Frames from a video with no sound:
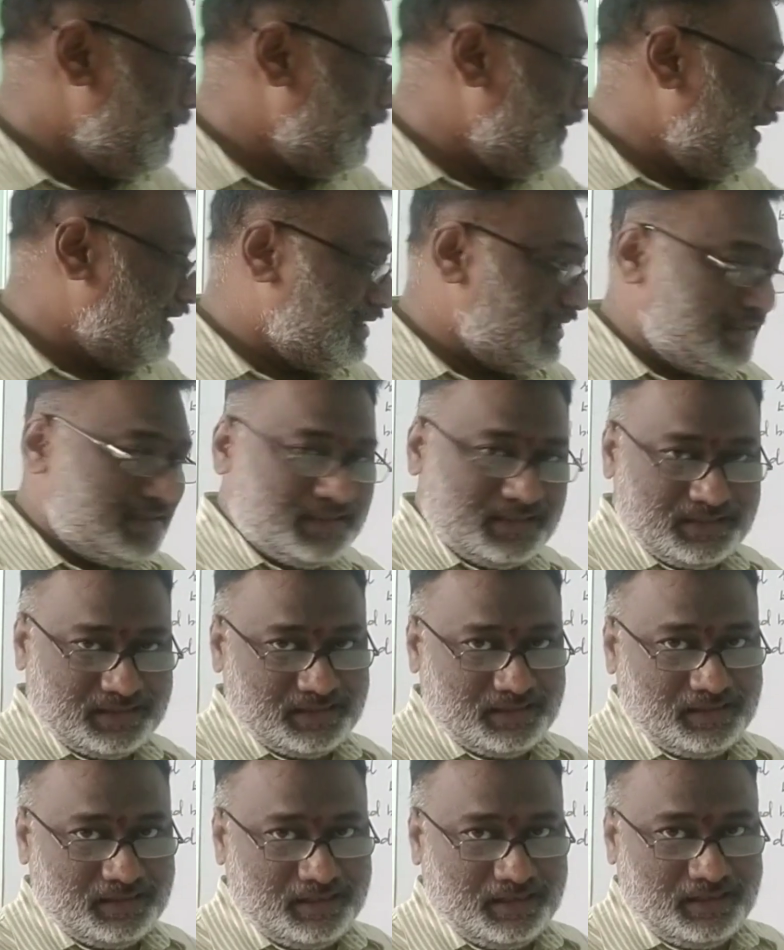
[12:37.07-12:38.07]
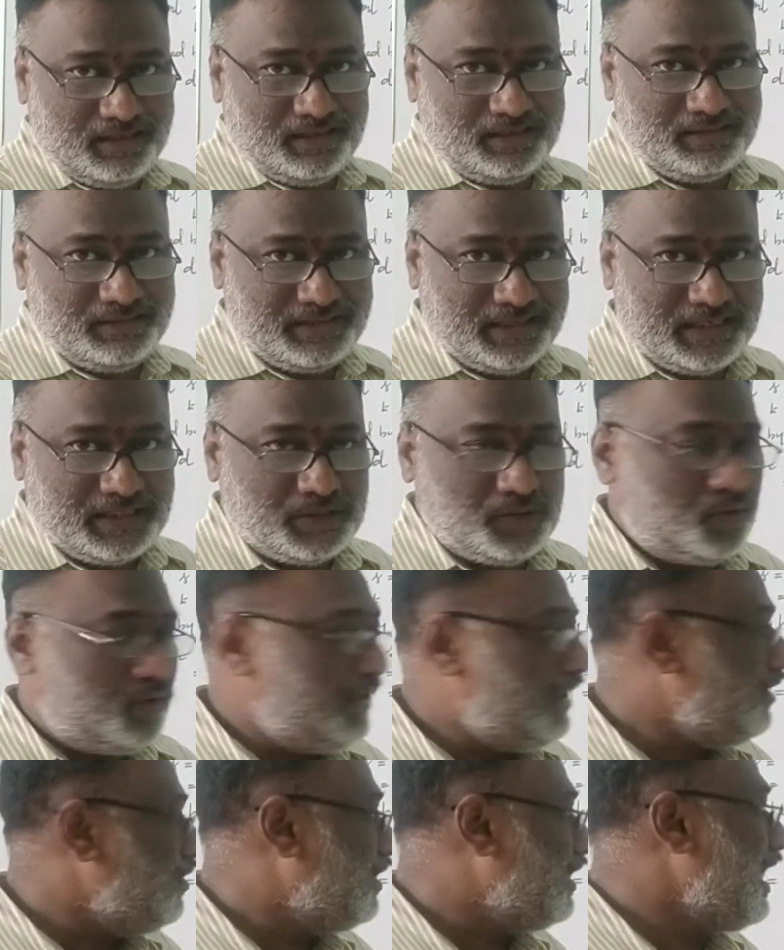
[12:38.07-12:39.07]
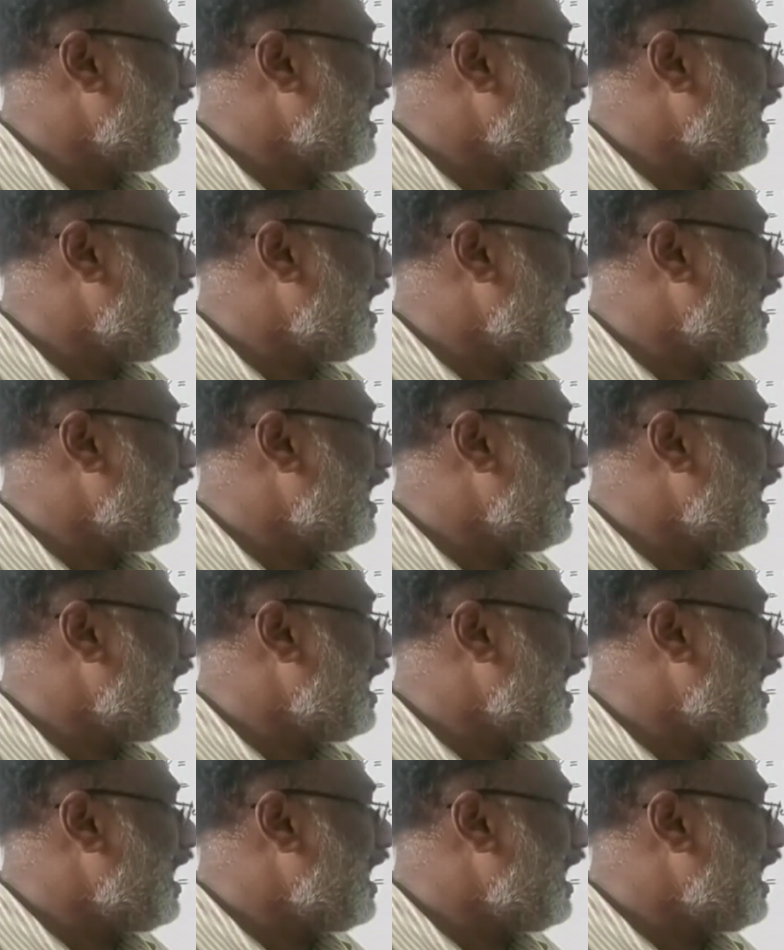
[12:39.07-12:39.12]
meters. Just only you are